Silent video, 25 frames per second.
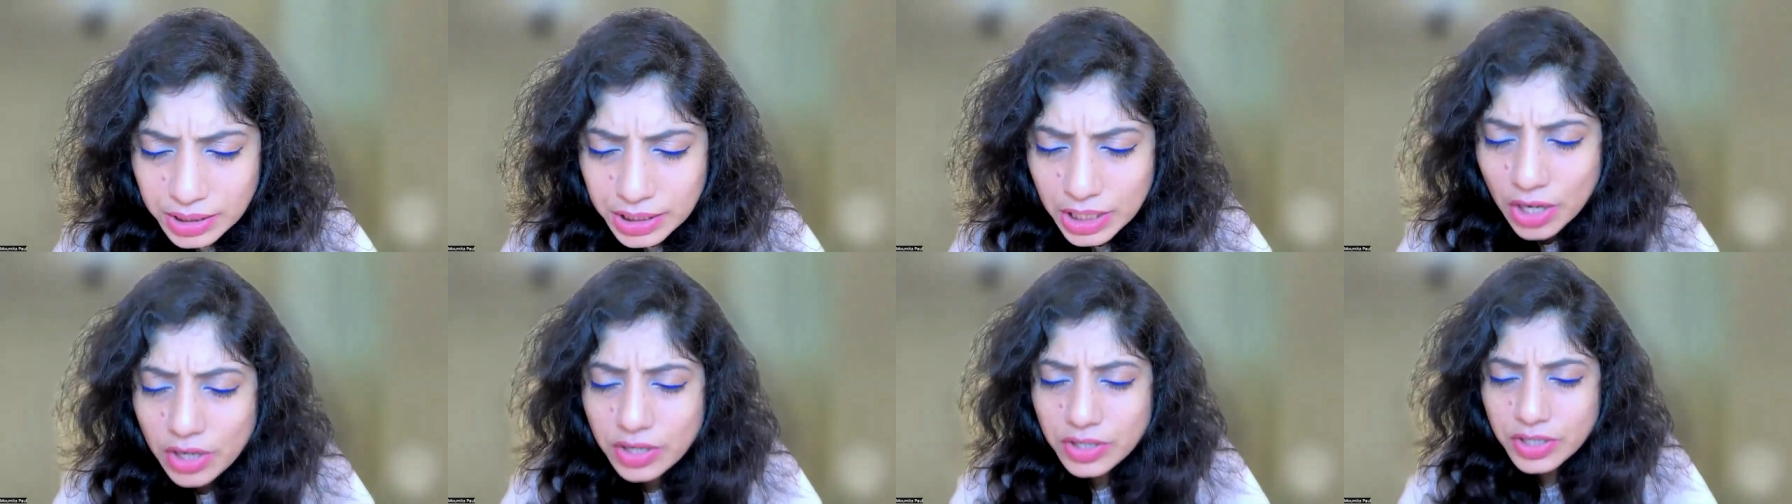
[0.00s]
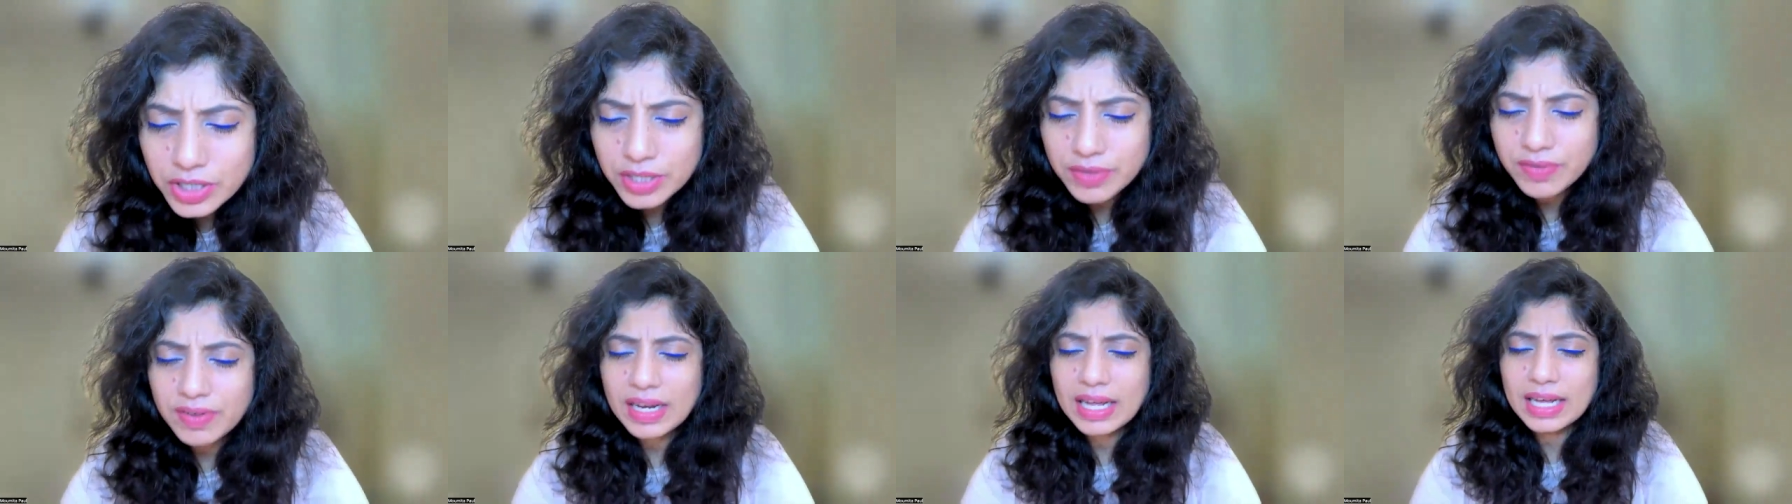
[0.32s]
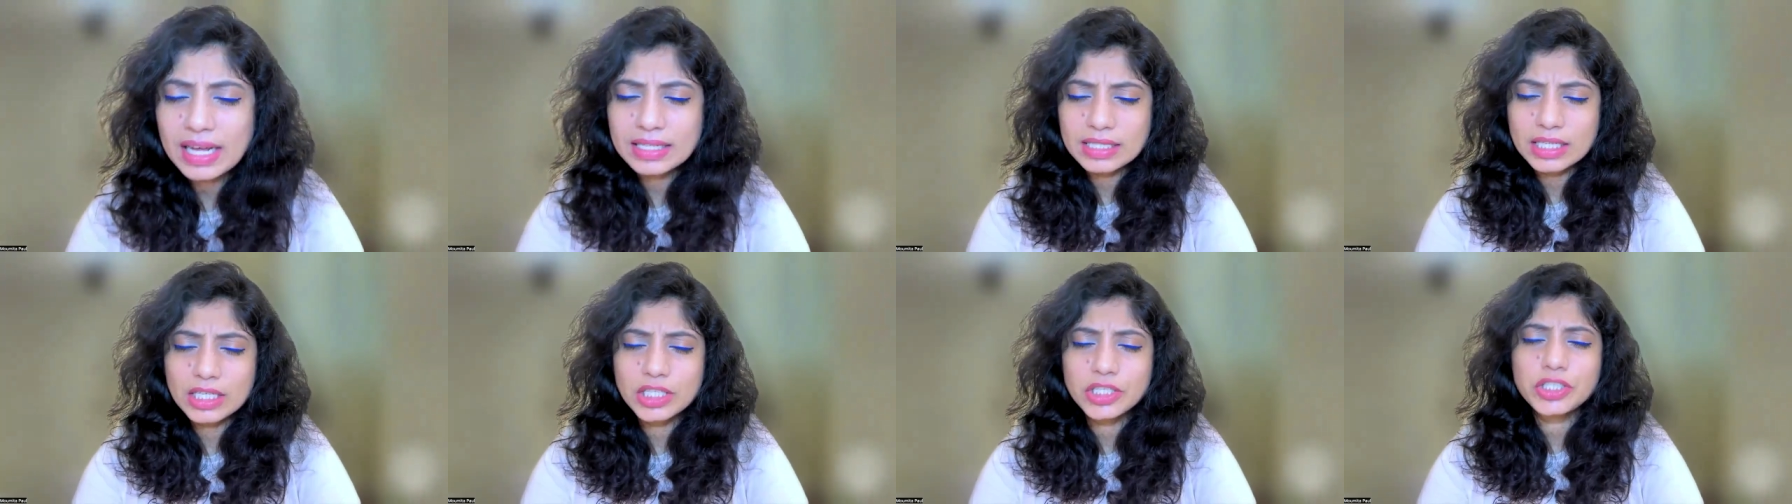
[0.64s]
your
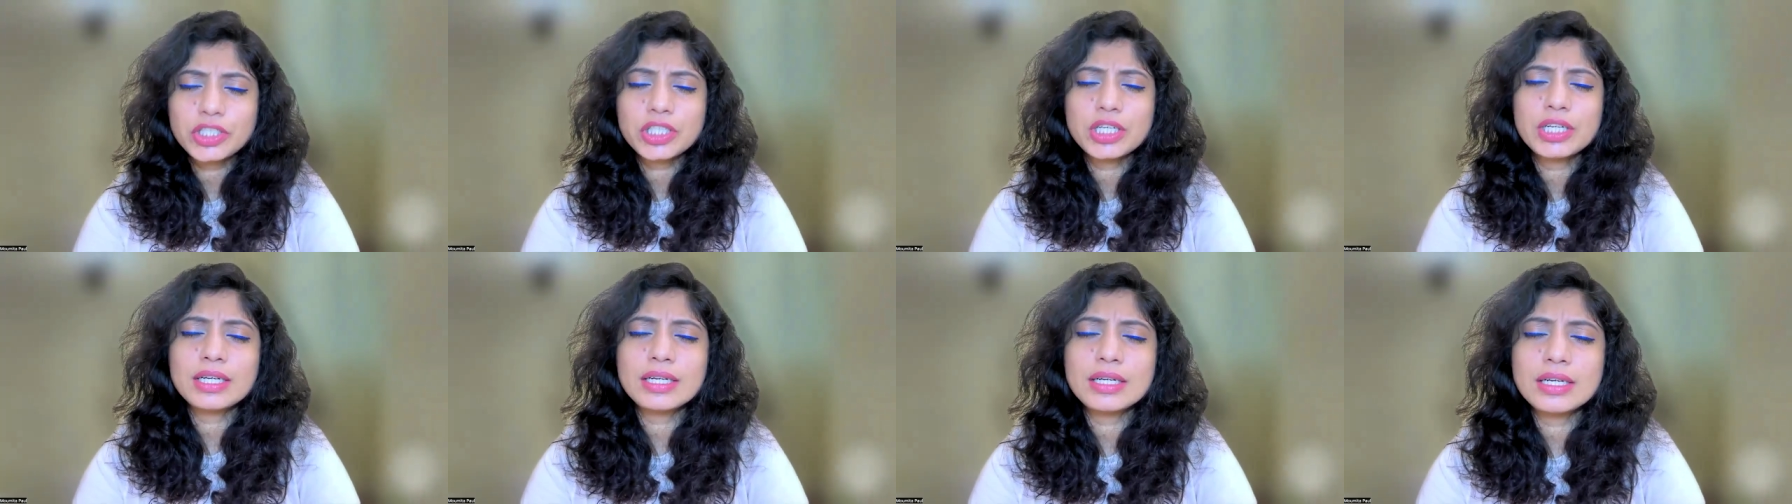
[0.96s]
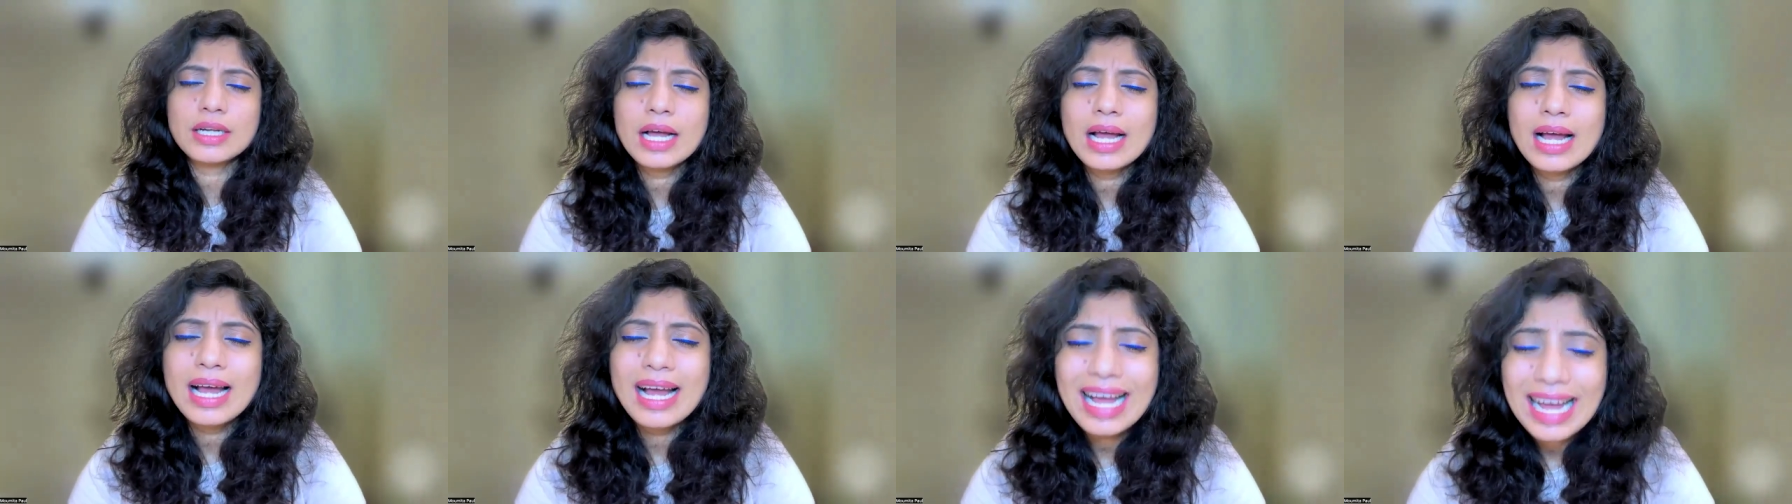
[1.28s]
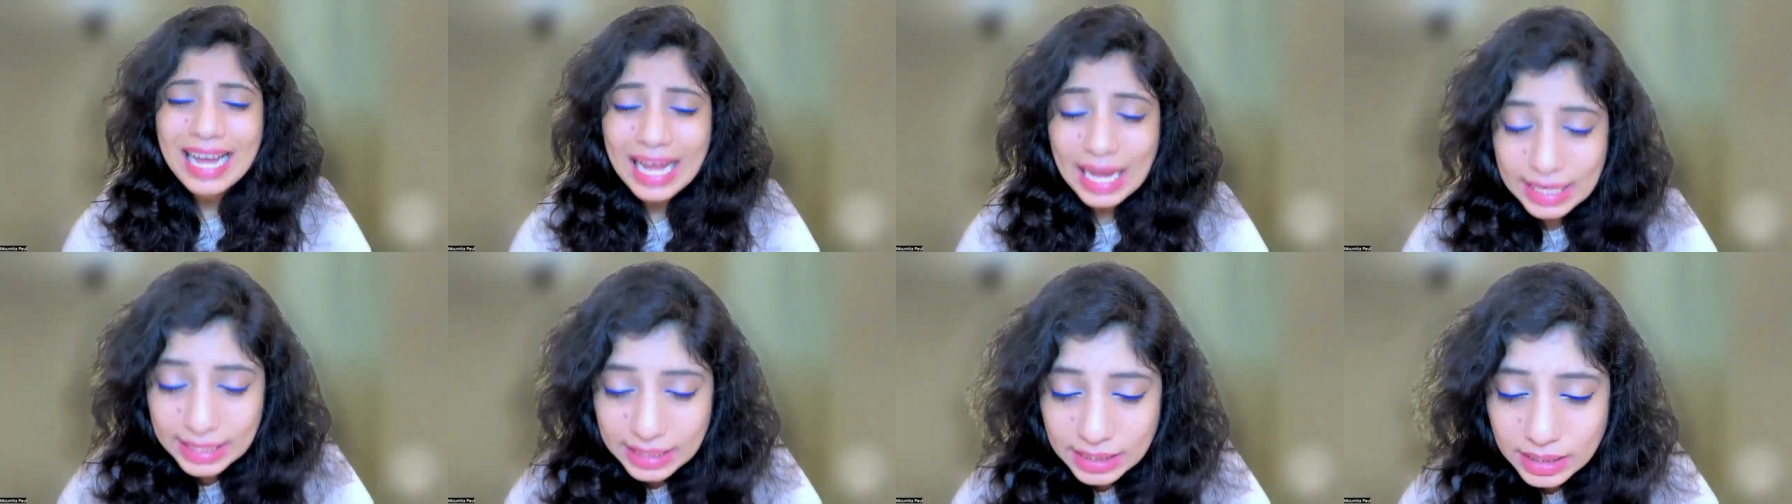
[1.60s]
civilization
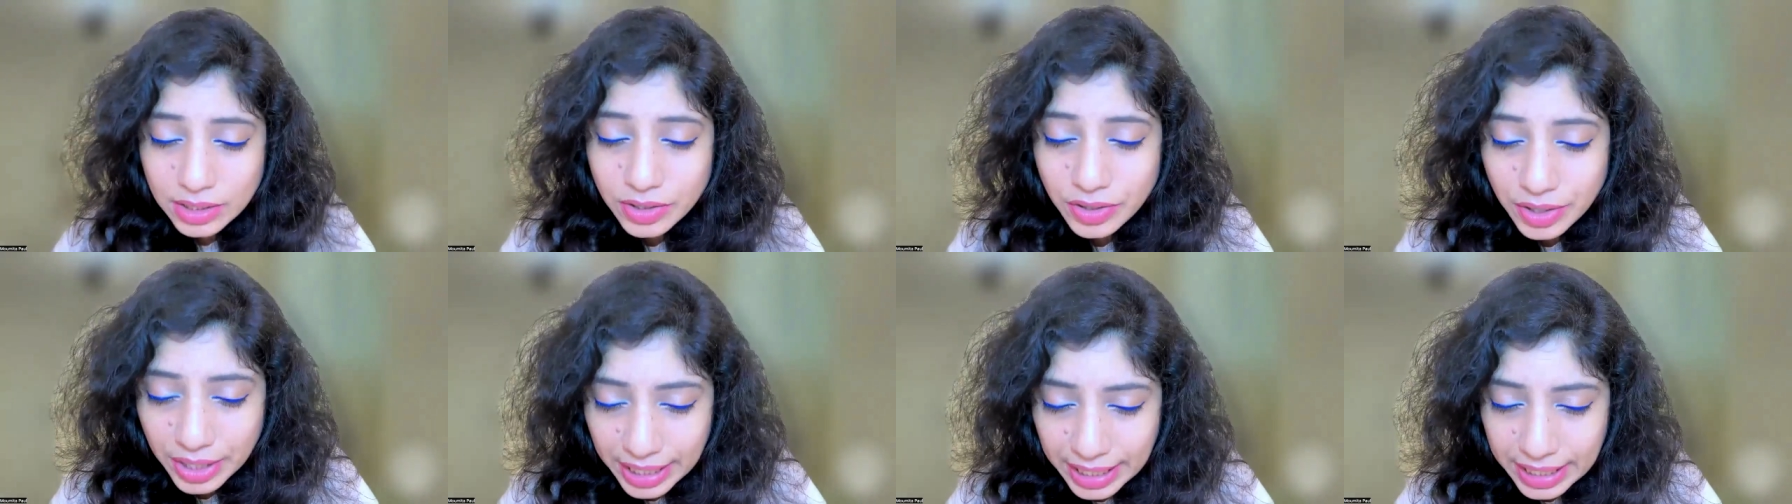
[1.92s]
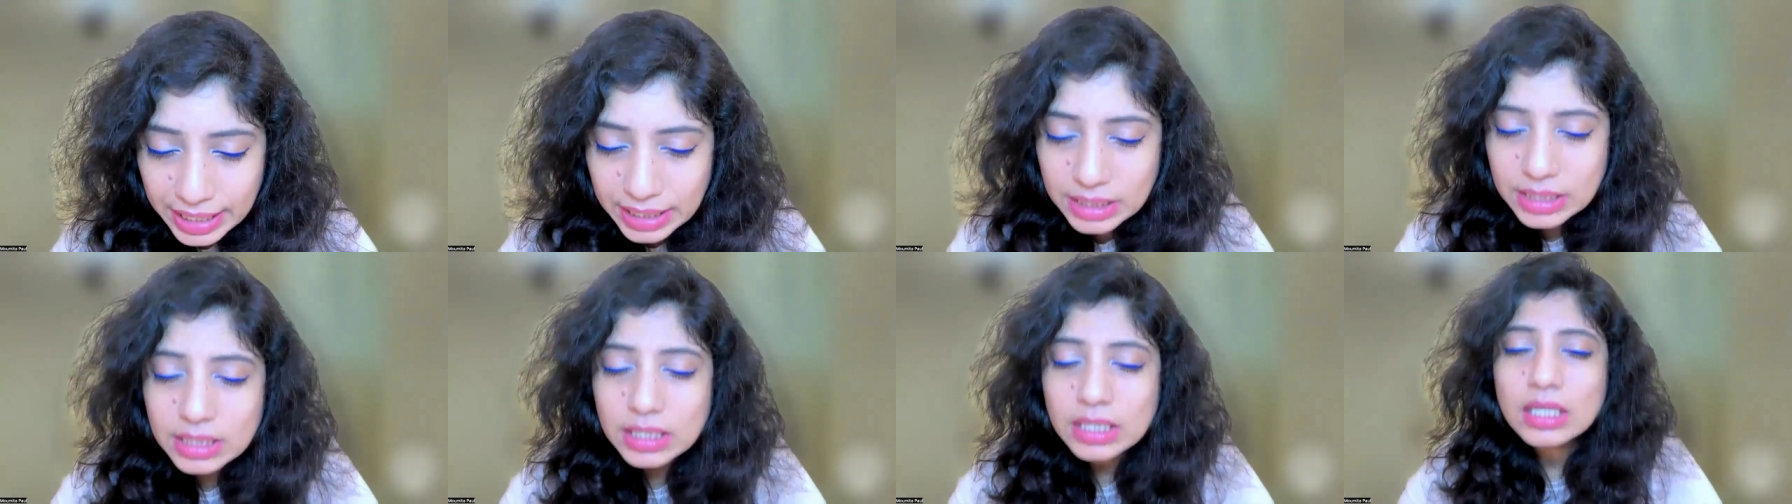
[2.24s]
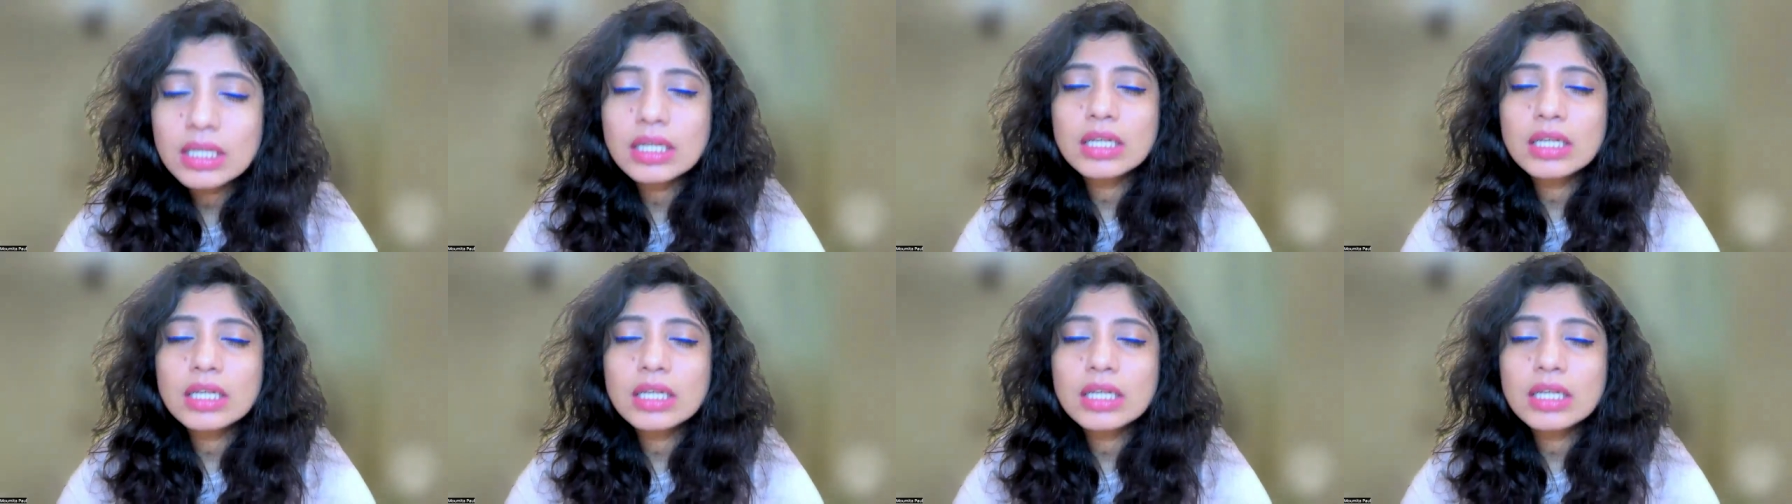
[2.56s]
had agreed